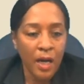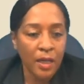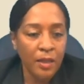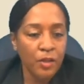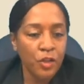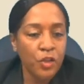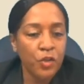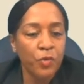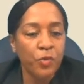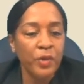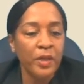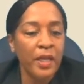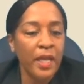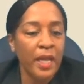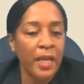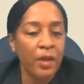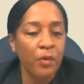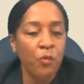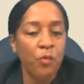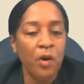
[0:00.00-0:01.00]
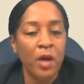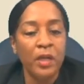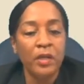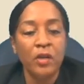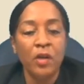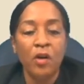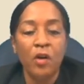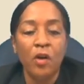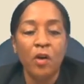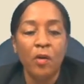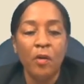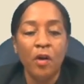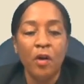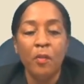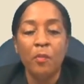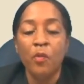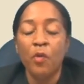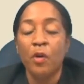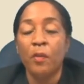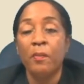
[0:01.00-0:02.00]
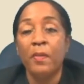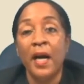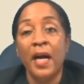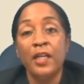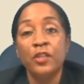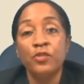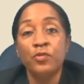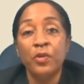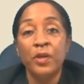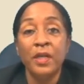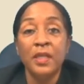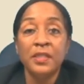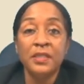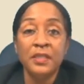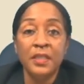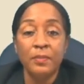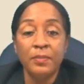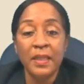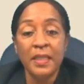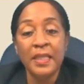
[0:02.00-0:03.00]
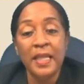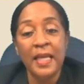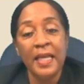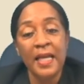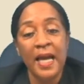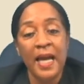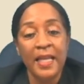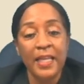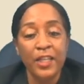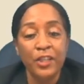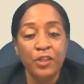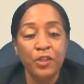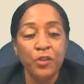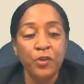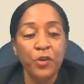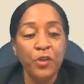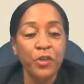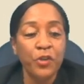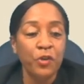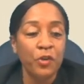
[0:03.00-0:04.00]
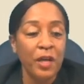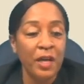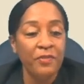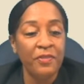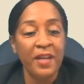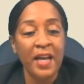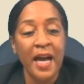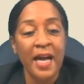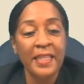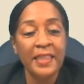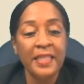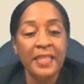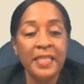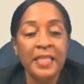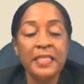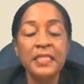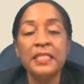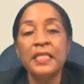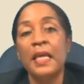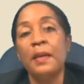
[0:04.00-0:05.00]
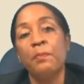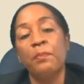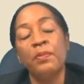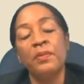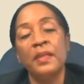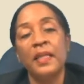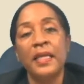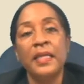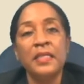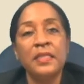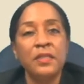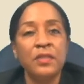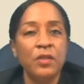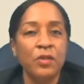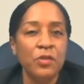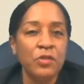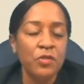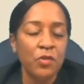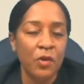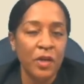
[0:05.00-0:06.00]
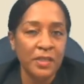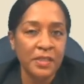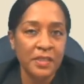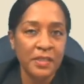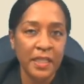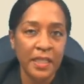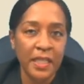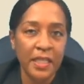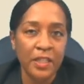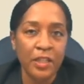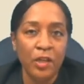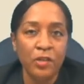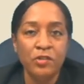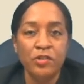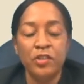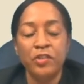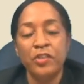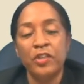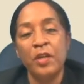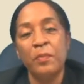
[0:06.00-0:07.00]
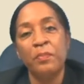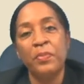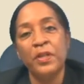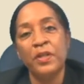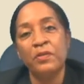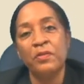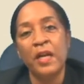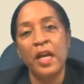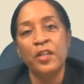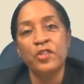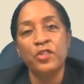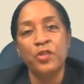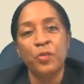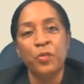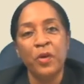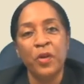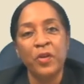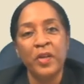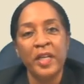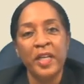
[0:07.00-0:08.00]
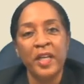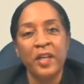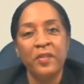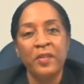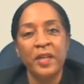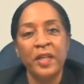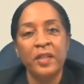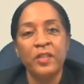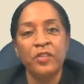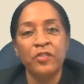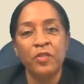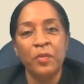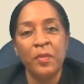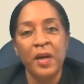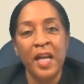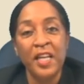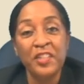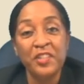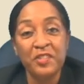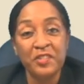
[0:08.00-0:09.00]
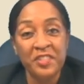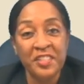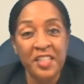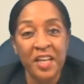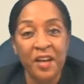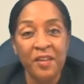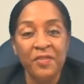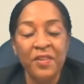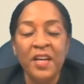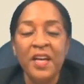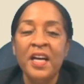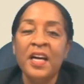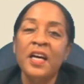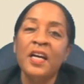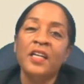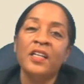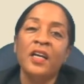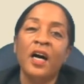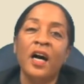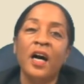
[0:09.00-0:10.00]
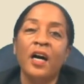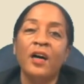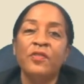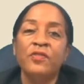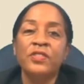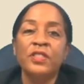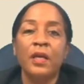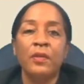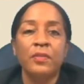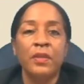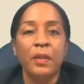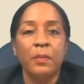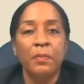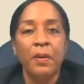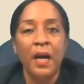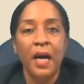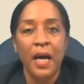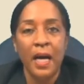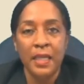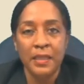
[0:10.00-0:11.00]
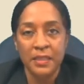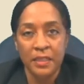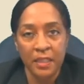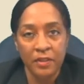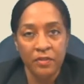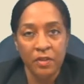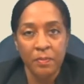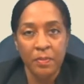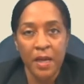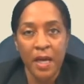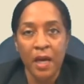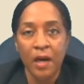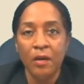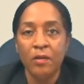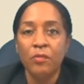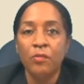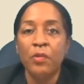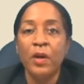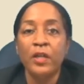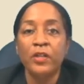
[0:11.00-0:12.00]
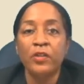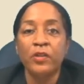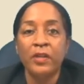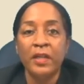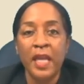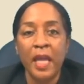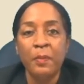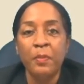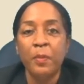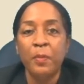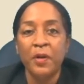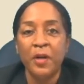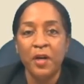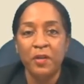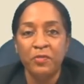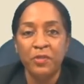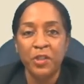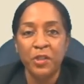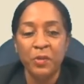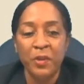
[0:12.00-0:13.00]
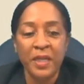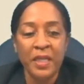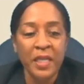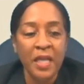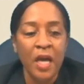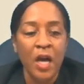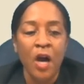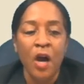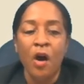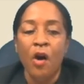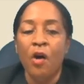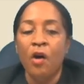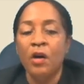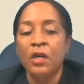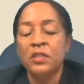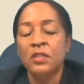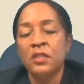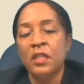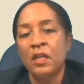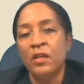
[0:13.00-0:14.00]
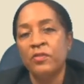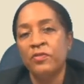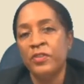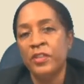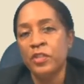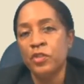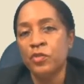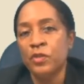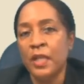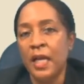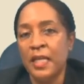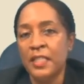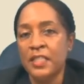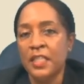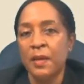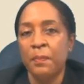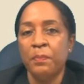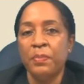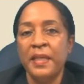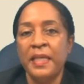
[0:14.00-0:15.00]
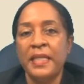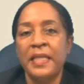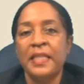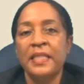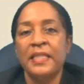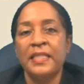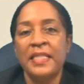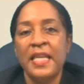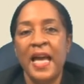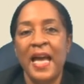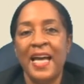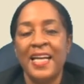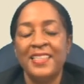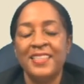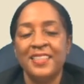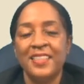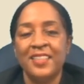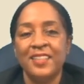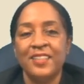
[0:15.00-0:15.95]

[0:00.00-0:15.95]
Create one or more mantras, something like I can do it or I've got this, and place those on sticky notes that you can put around your work area to remind yourself of something positive about what you're capable of doing. Also, visualize completing the task.